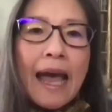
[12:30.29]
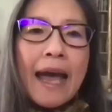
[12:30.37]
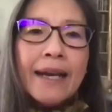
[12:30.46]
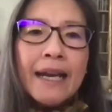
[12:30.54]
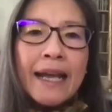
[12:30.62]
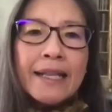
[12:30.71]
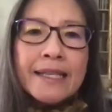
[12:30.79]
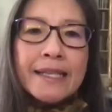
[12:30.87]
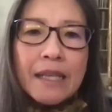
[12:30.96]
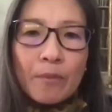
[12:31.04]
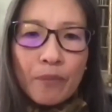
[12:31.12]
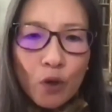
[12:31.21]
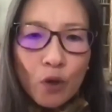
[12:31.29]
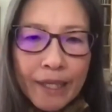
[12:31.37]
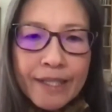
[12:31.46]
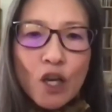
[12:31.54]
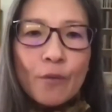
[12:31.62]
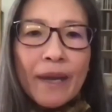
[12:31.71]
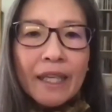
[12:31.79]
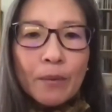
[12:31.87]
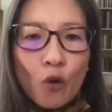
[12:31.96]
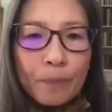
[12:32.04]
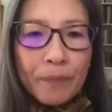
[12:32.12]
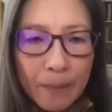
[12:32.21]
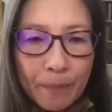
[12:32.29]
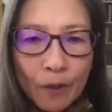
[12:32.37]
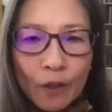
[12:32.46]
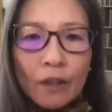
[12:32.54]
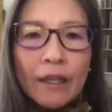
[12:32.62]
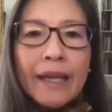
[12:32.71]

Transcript: and let's employ so many more people